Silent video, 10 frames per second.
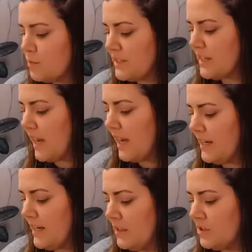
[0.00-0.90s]
we're
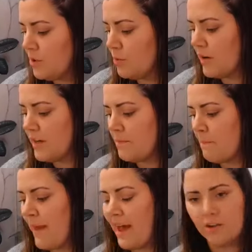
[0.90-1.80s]
tied into what
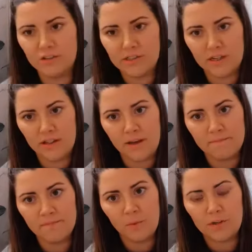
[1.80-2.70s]
matters to
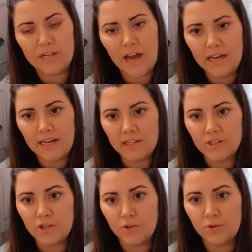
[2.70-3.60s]
them we're tied
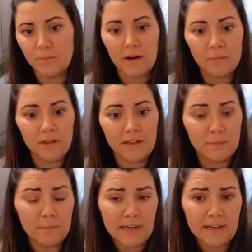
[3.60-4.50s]
into the bottom line the
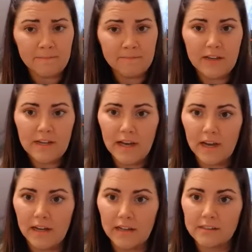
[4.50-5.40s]
money
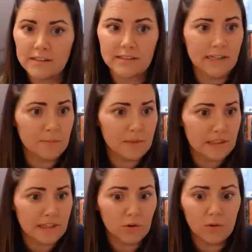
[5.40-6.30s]
uh,
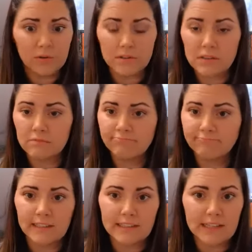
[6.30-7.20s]
sustainability goals
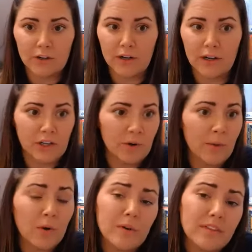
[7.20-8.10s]
et cetera. You know, I
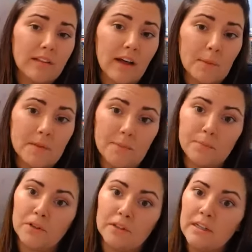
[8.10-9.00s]
work with a lot of
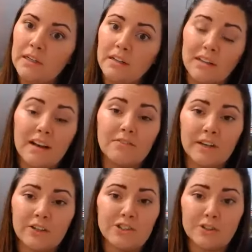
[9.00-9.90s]
people, a lot of
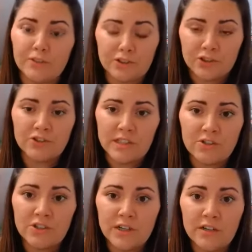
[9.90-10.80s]
energy efficiency
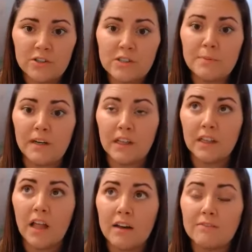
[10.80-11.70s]
engineers spend a
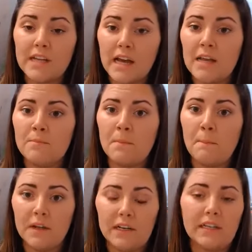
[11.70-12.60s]
lot of time and
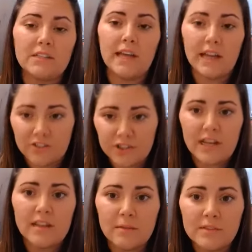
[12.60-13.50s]
money to
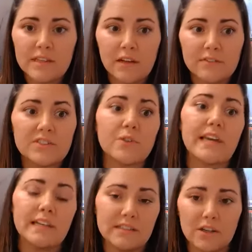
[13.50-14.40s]
educate themselves so they
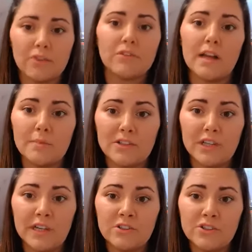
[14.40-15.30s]
can solve climate
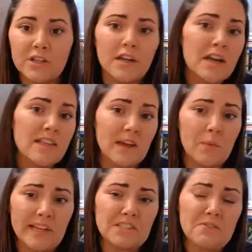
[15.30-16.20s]
change. They
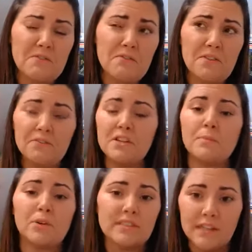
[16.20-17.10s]
waste
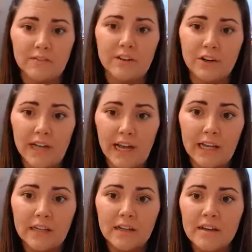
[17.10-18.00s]
50% of their
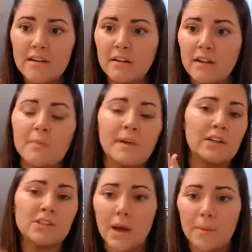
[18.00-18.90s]
day climbing
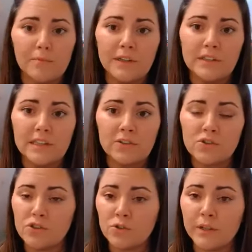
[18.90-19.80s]
on top of buildings
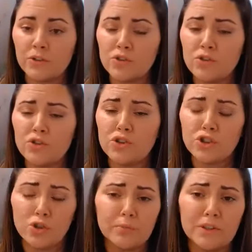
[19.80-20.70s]
doing
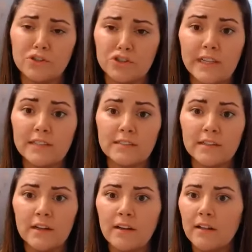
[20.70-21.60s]
stupid shit,
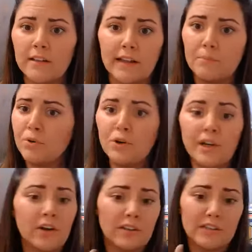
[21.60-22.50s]
like
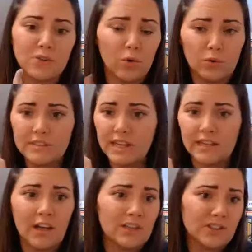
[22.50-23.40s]
putting all these old
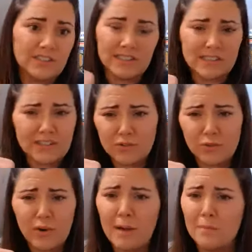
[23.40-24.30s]
technologies in to
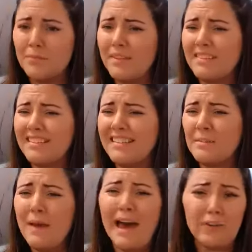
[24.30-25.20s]
grab that then the
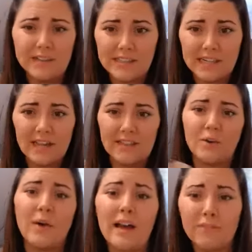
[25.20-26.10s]
batteries die and they
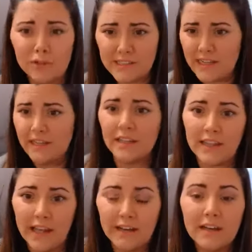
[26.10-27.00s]
don't have good data in
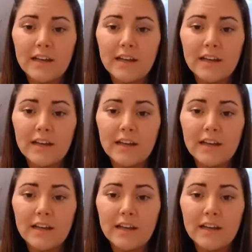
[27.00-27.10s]
that